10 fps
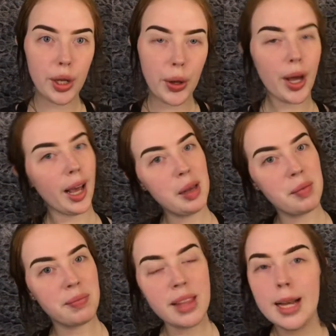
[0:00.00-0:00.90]
Okay,
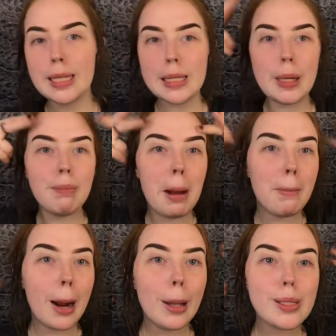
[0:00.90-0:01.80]
so my
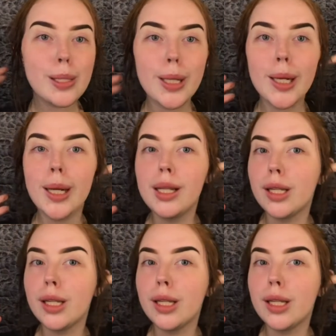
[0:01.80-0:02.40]
brows are done.